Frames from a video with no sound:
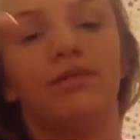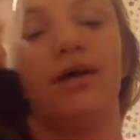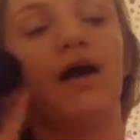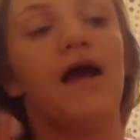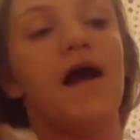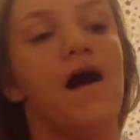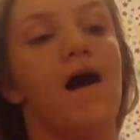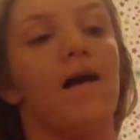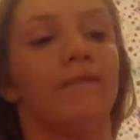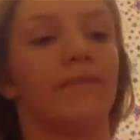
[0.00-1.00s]
my
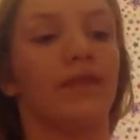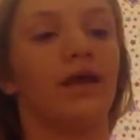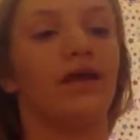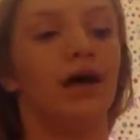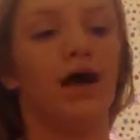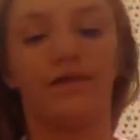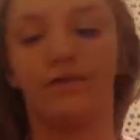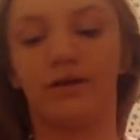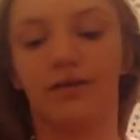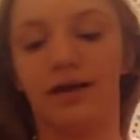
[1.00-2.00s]
um I thought we were other supposed one to away.